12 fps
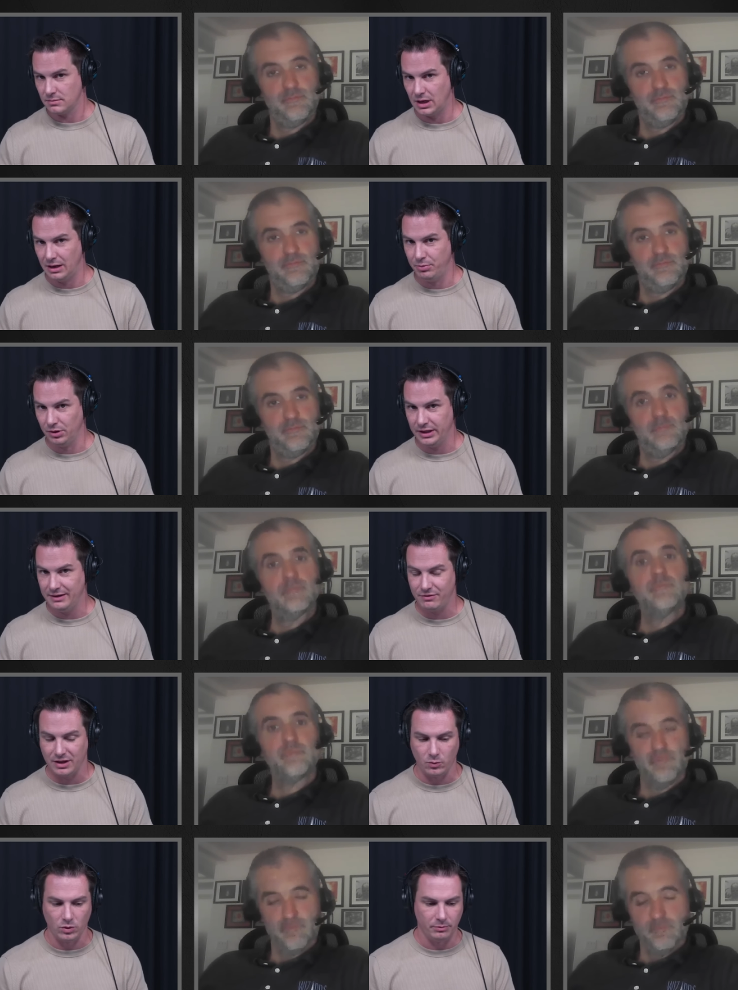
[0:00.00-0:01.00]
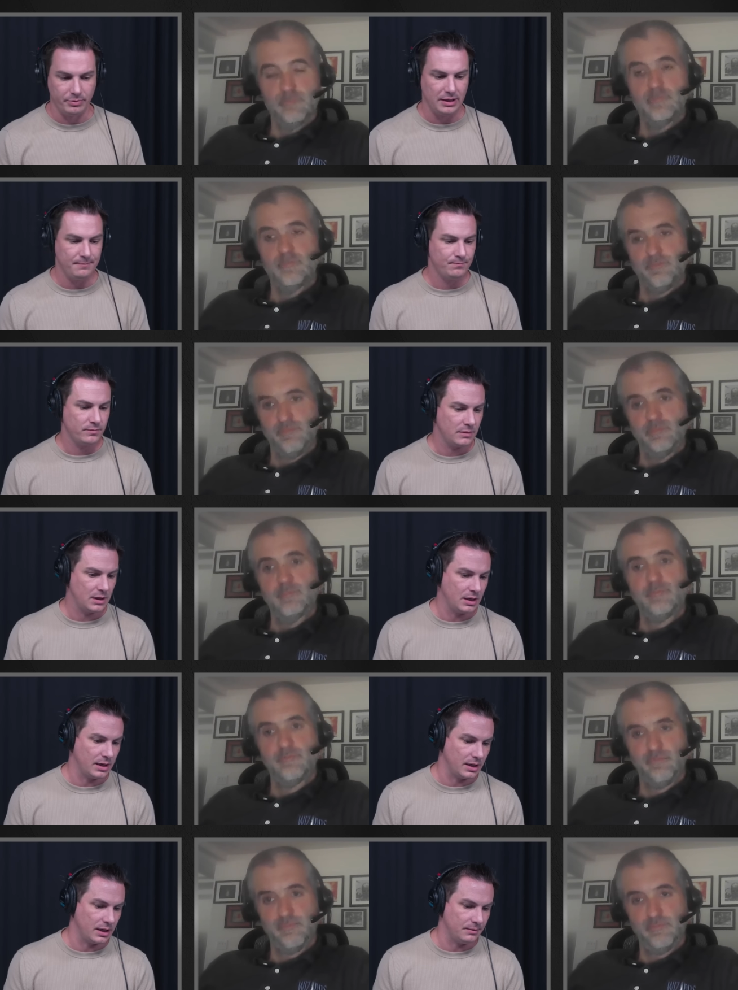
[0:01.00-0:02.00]
Speaker 1: I believe they will be.
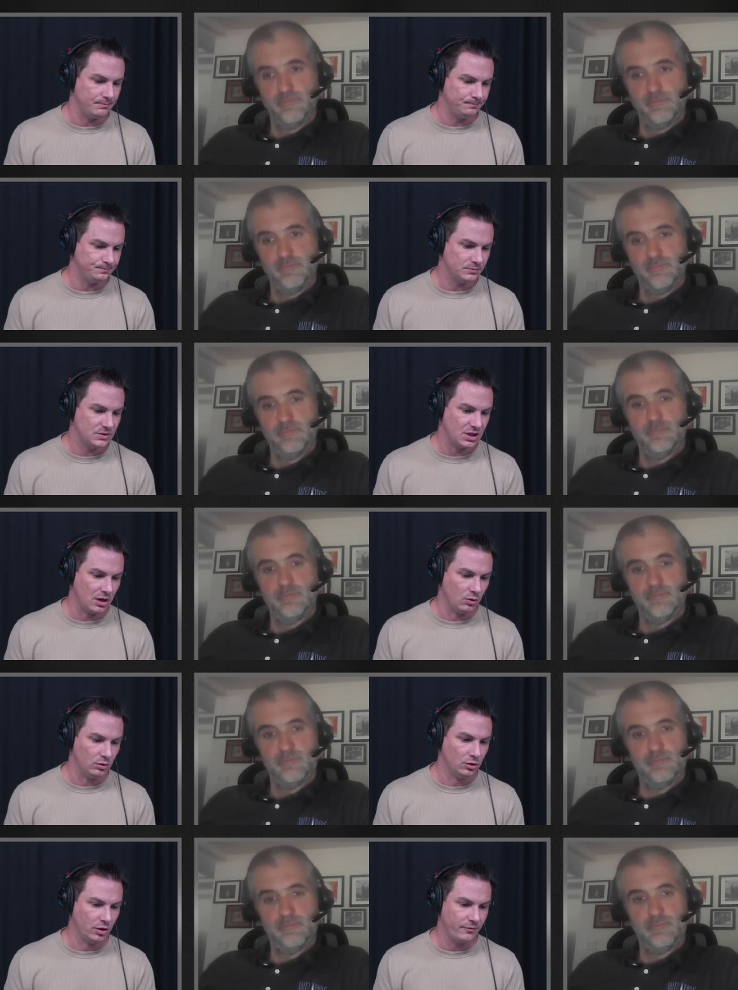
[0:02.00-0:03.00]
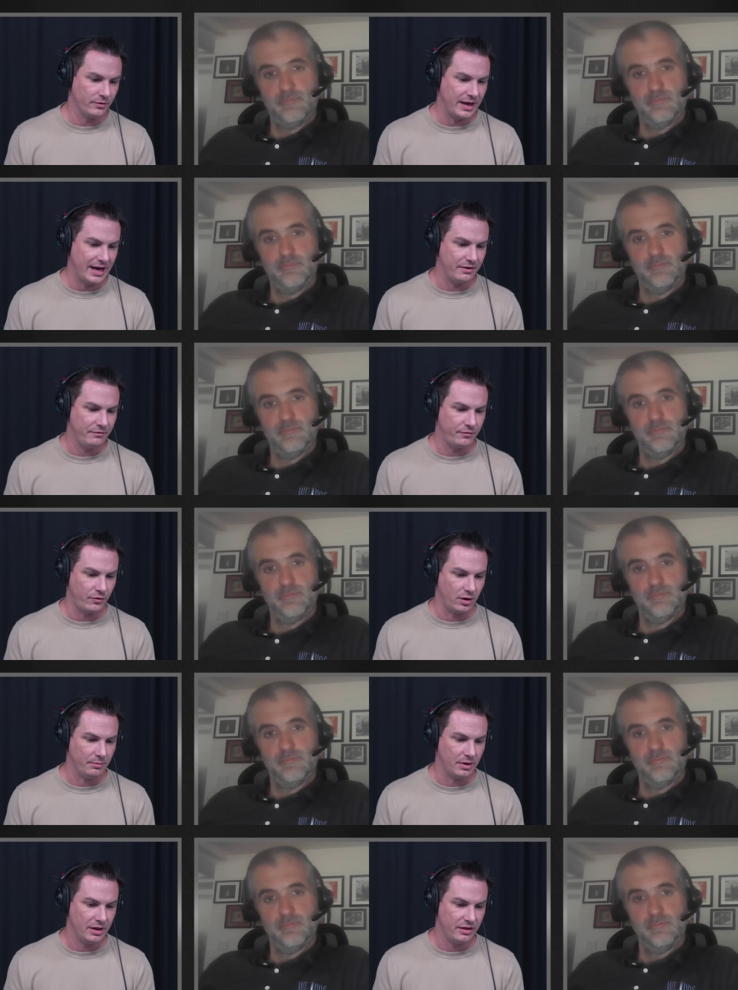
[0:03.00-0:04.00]
Um, so look for that
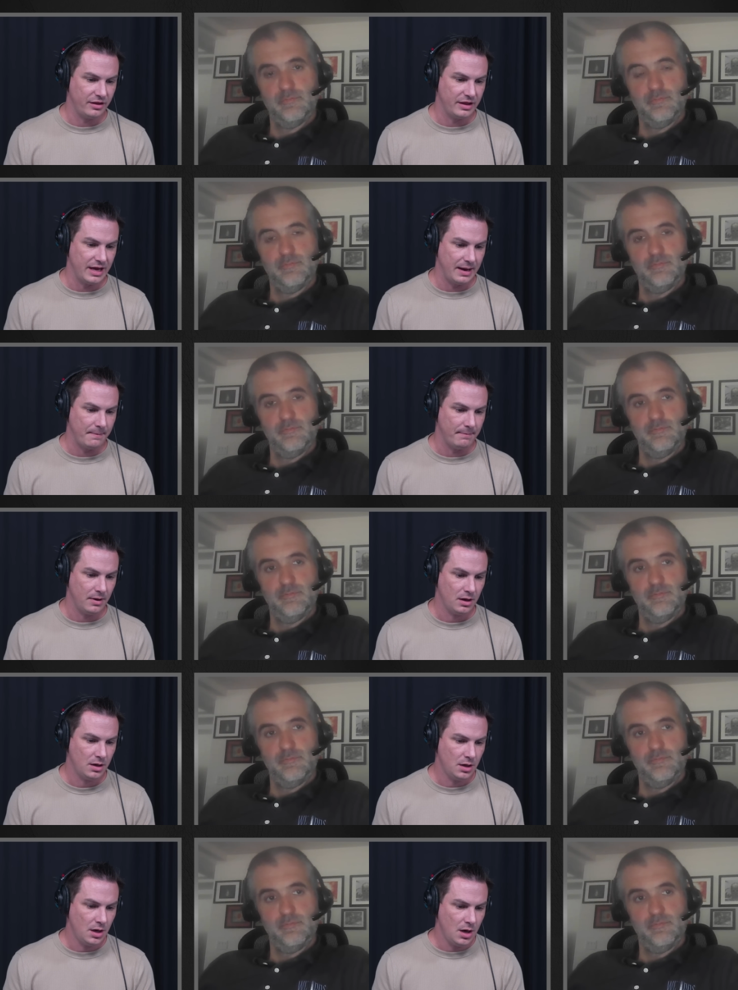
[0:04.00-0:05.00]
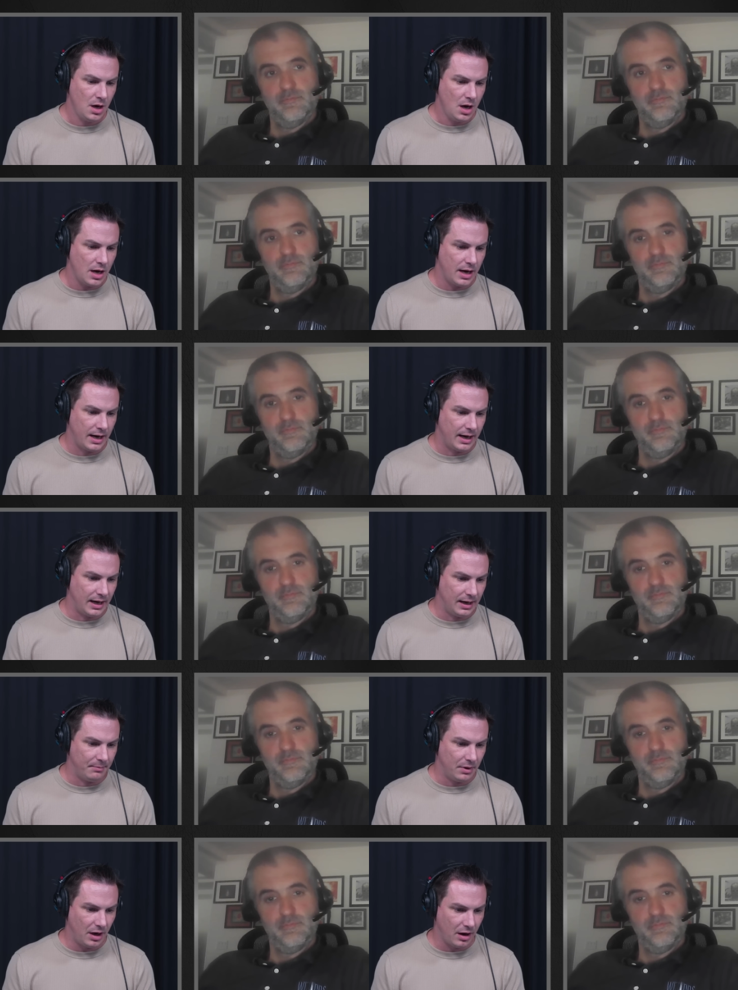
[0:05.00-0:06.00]
from them.
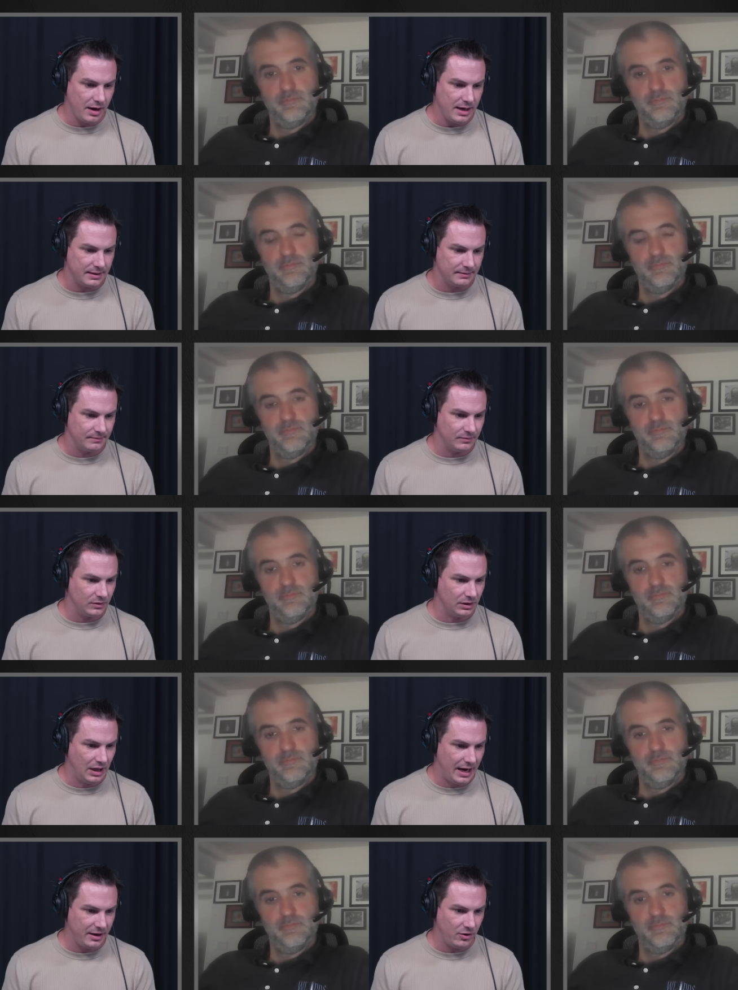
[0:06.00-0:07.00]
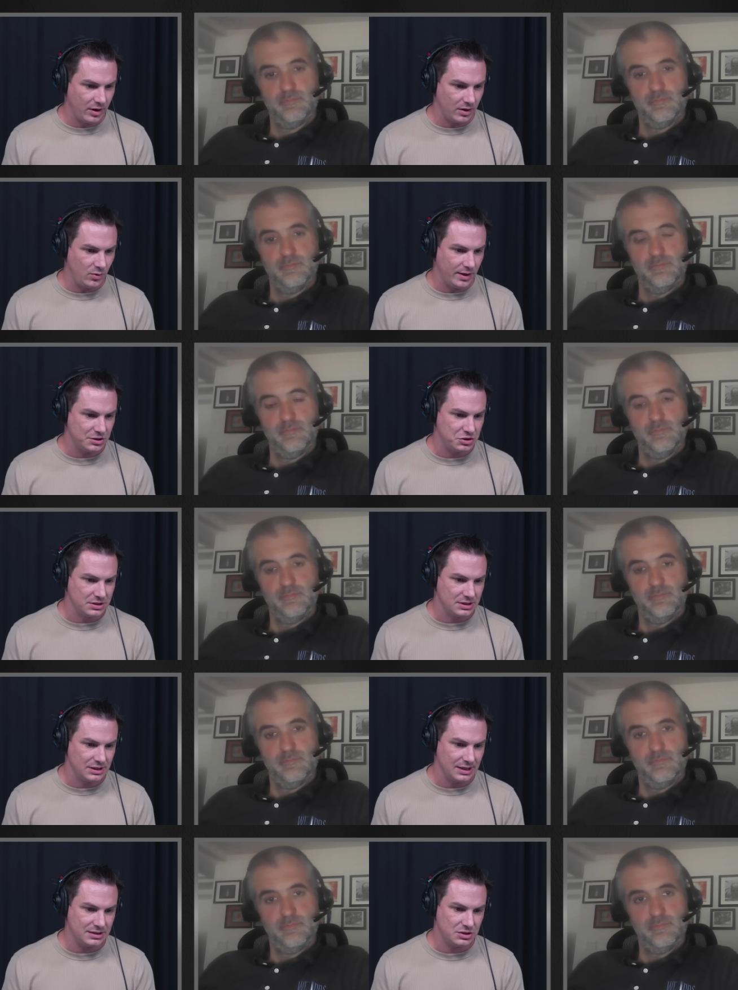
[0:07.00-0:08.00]
Um, all right, a lot of great questions.
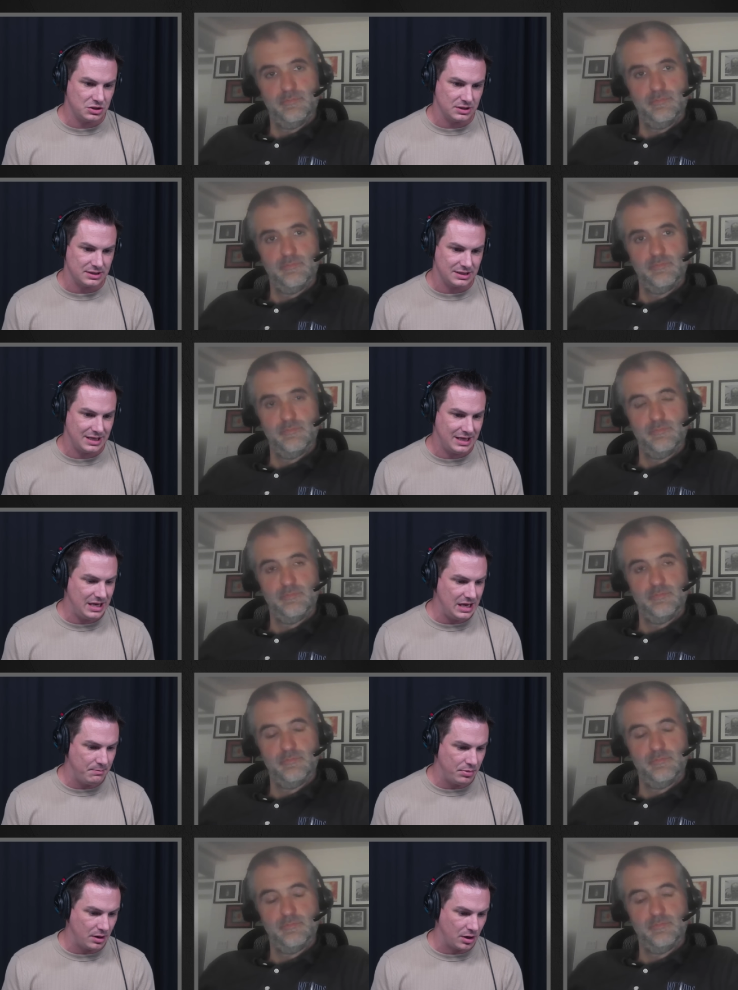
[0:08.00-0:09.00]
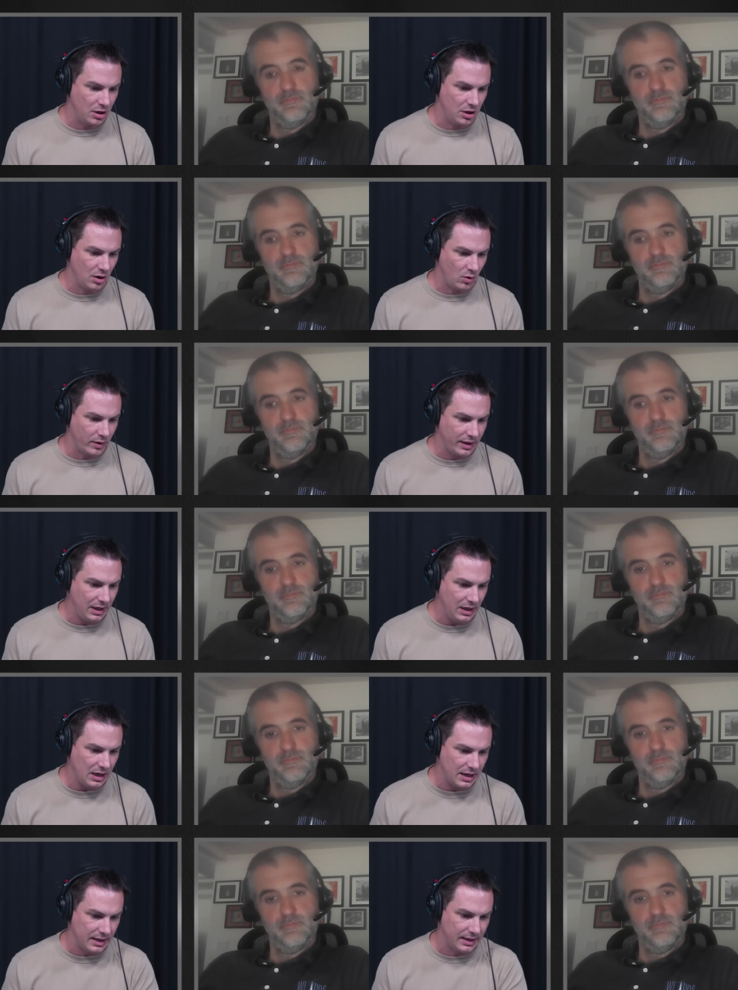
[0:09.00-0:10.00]
Let's just keep going.
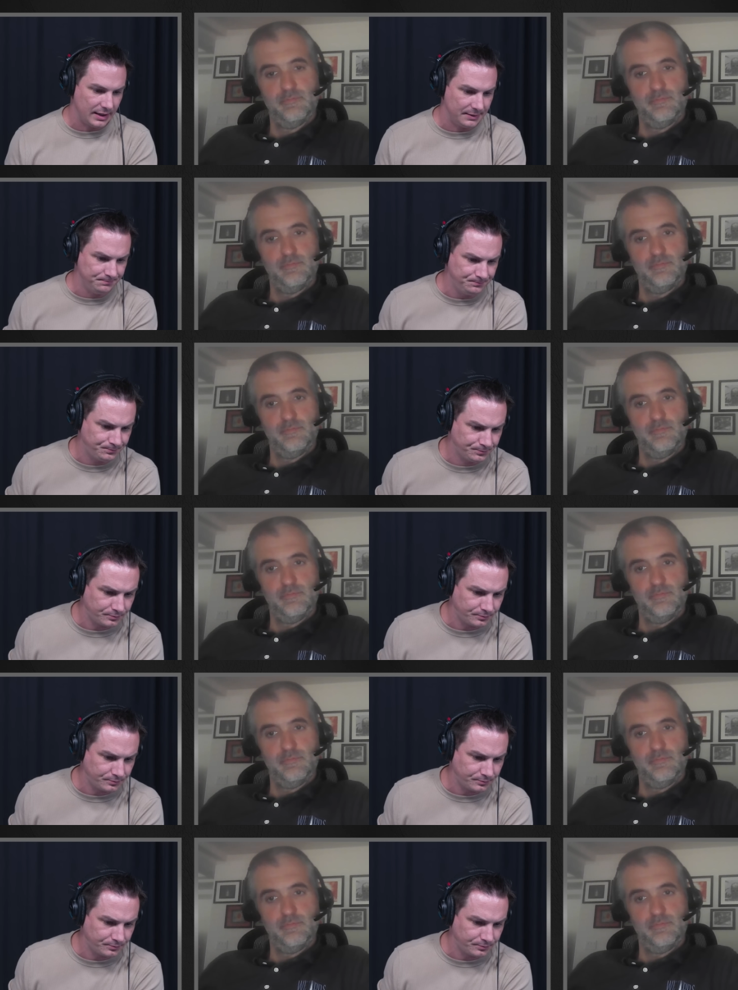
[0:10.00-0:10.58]
Um,